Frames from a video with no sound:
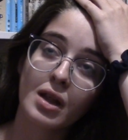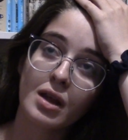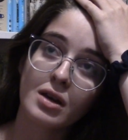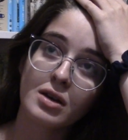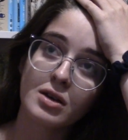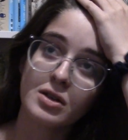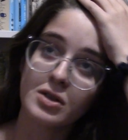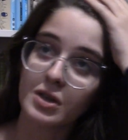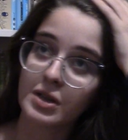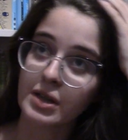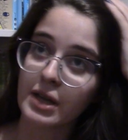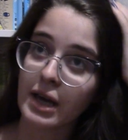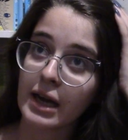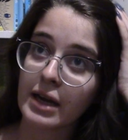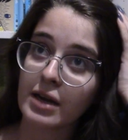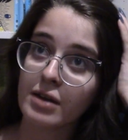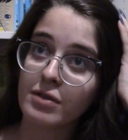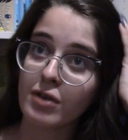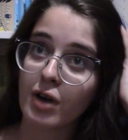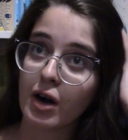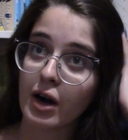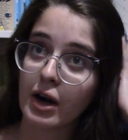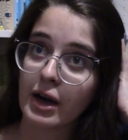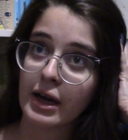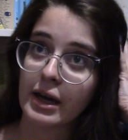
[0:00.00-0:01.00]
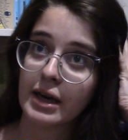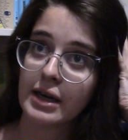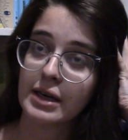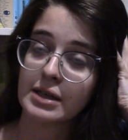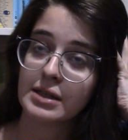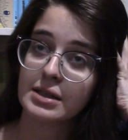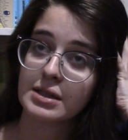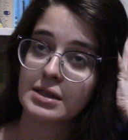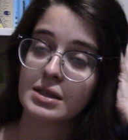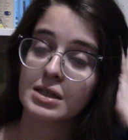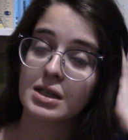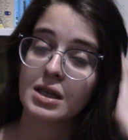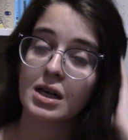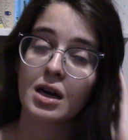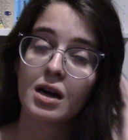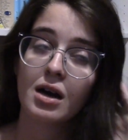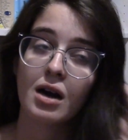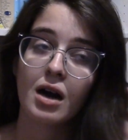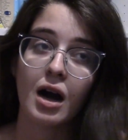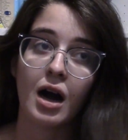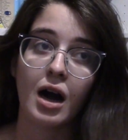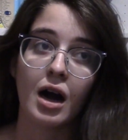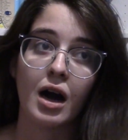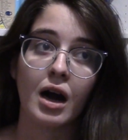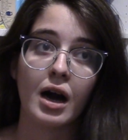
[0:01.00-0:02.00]
So at the end of August,
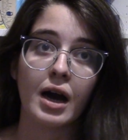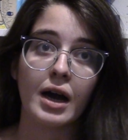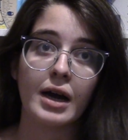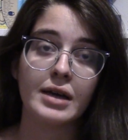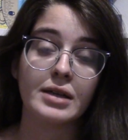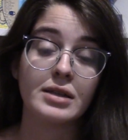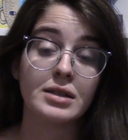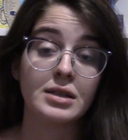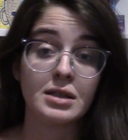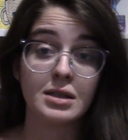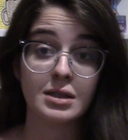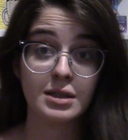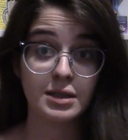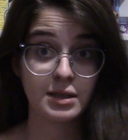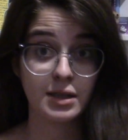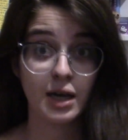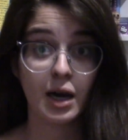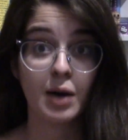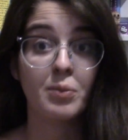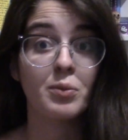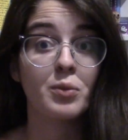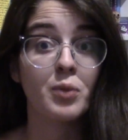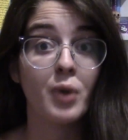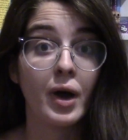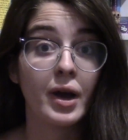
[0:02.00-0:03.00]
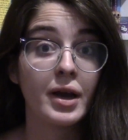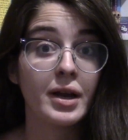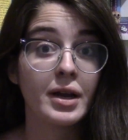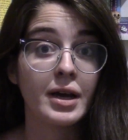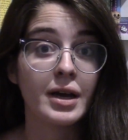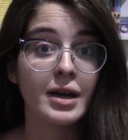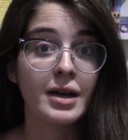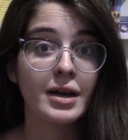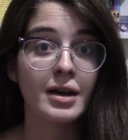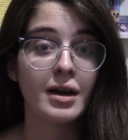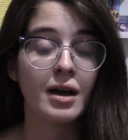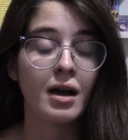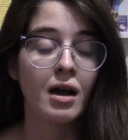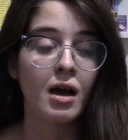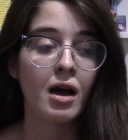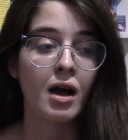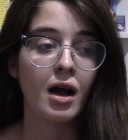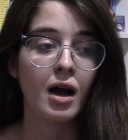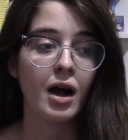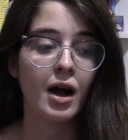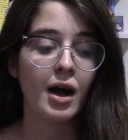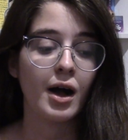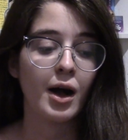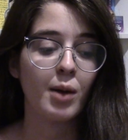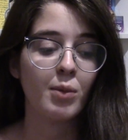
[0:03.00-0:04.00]
I did some writing,
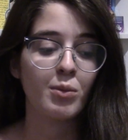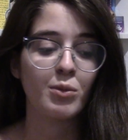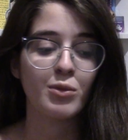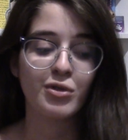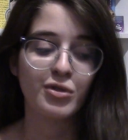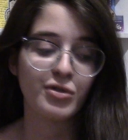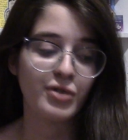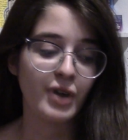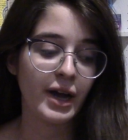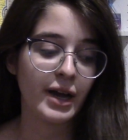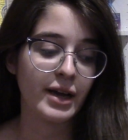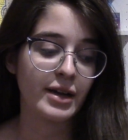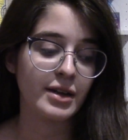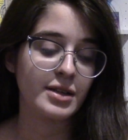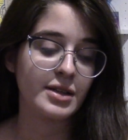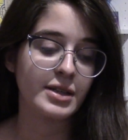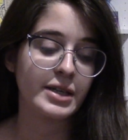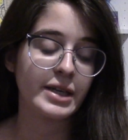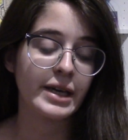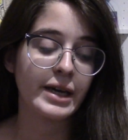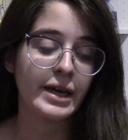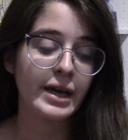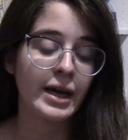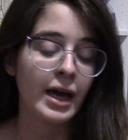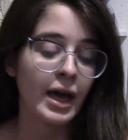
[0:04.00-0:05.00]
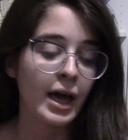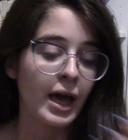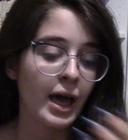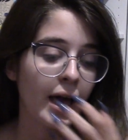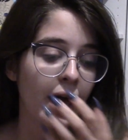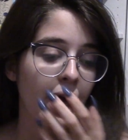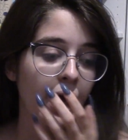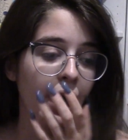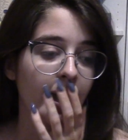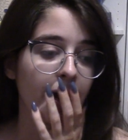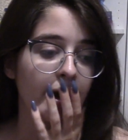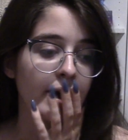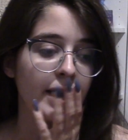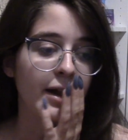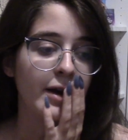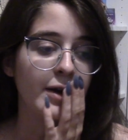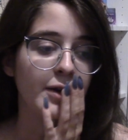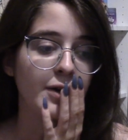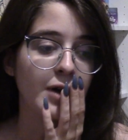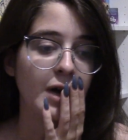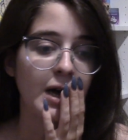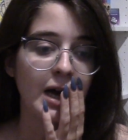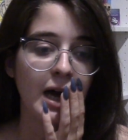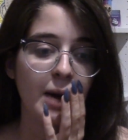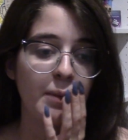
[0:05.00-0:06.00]
finally. And I
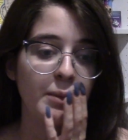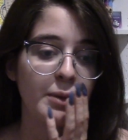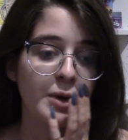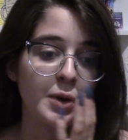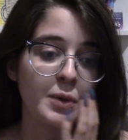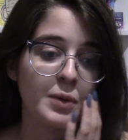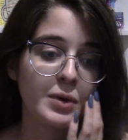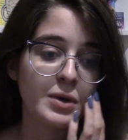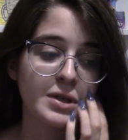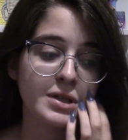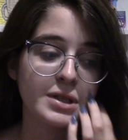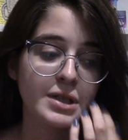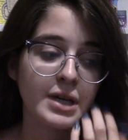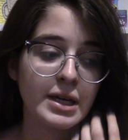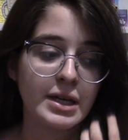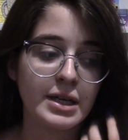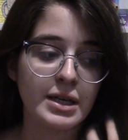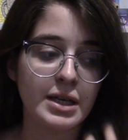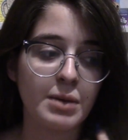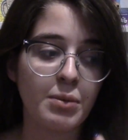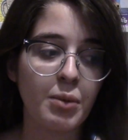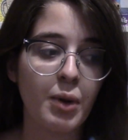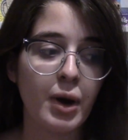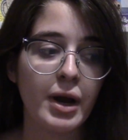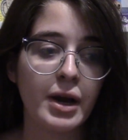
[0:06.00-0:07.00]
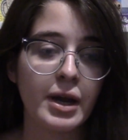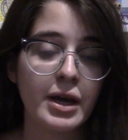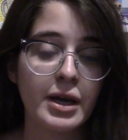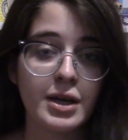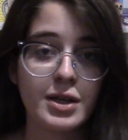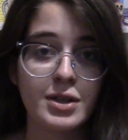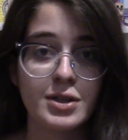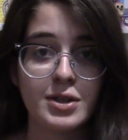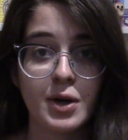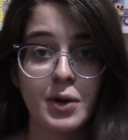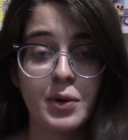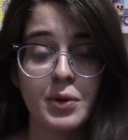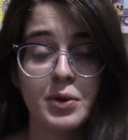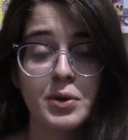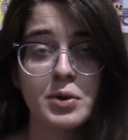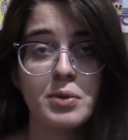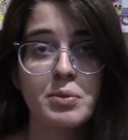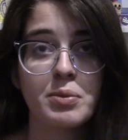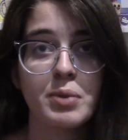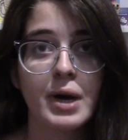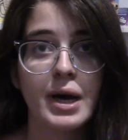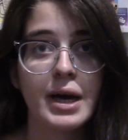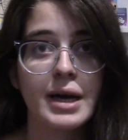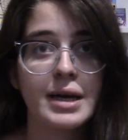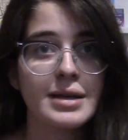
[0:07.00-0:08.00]
don't know how many words I ended up writing in total,
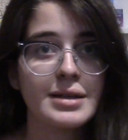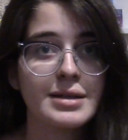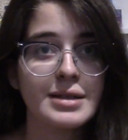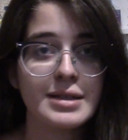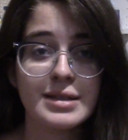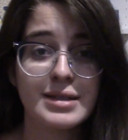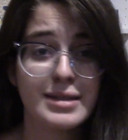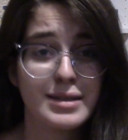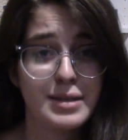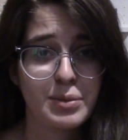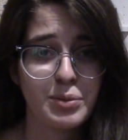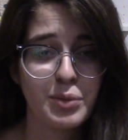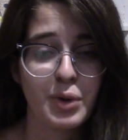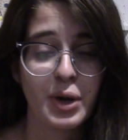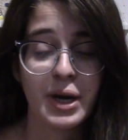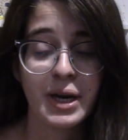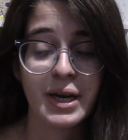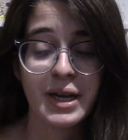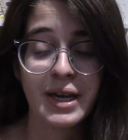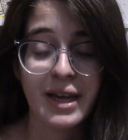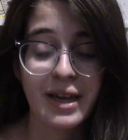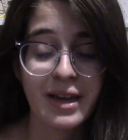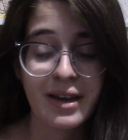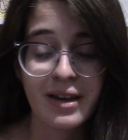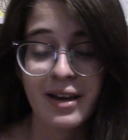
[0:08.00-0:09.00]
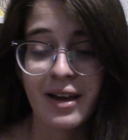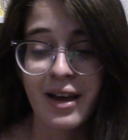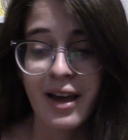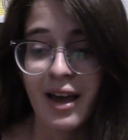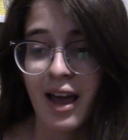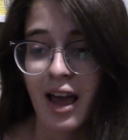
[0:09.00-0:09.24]
but I did some writing.